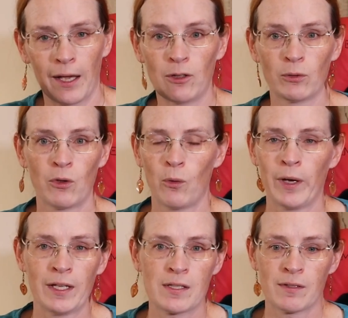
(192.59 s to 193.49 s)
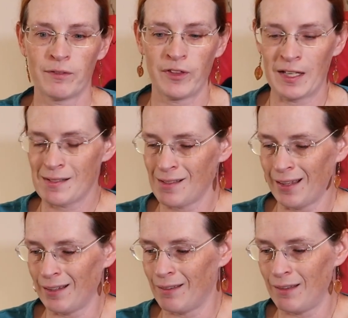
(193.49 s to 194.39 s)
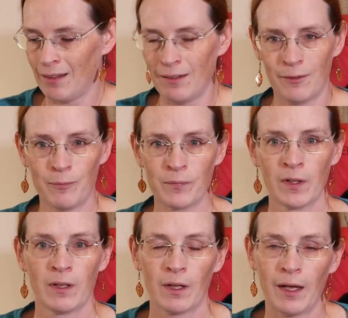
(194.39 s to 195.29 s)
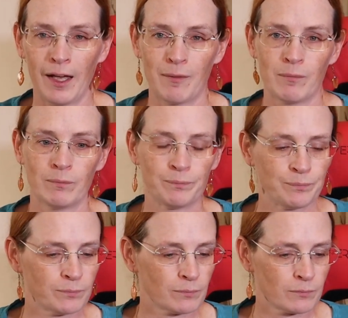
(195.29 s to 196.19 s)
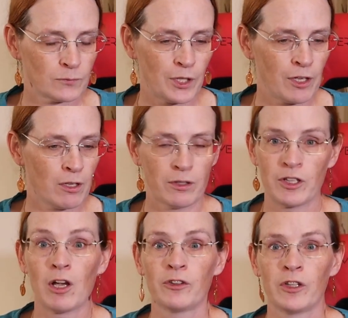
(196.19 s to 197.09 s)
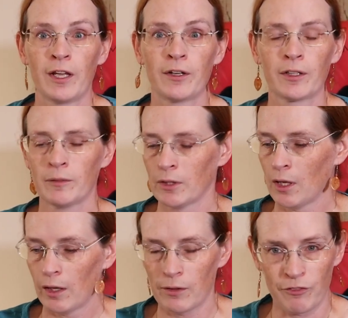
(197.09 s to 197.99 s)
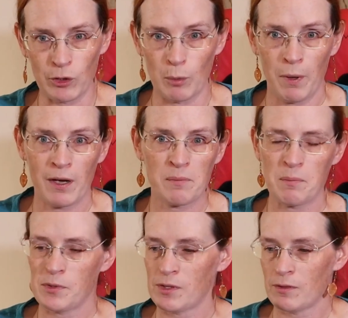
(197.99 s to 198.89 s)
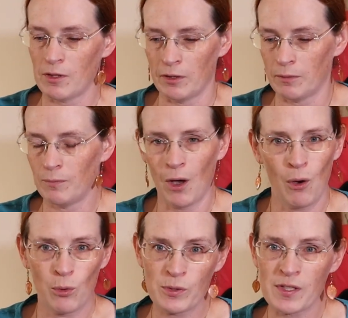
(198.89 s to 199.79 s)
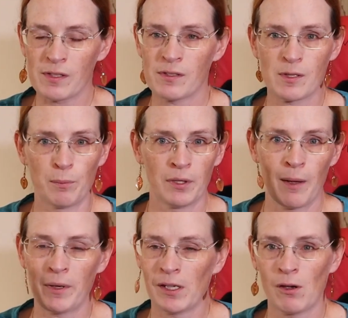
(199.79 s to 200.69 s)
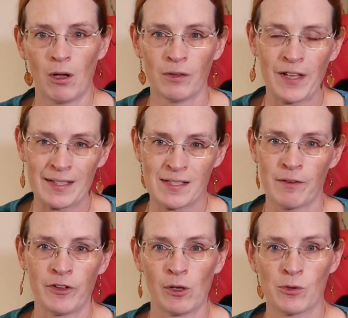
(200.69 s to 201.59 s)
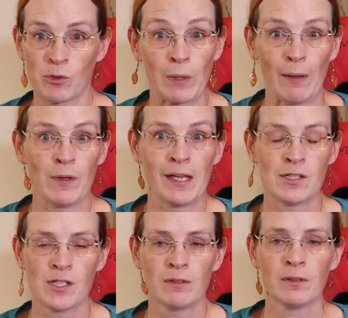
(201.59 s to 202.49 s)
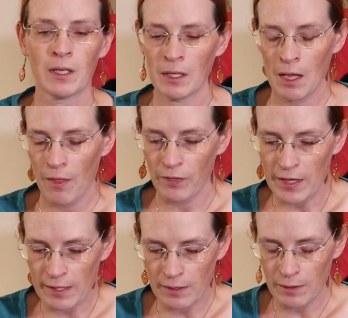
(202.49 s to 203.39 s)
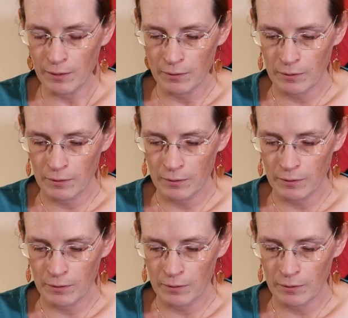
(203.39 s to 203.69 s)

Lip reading: don't know the weights of things like the, what do they call it, the alternator, the fuel pumps, the hoses, the plumbing, all of that stuff that goes around the engine. The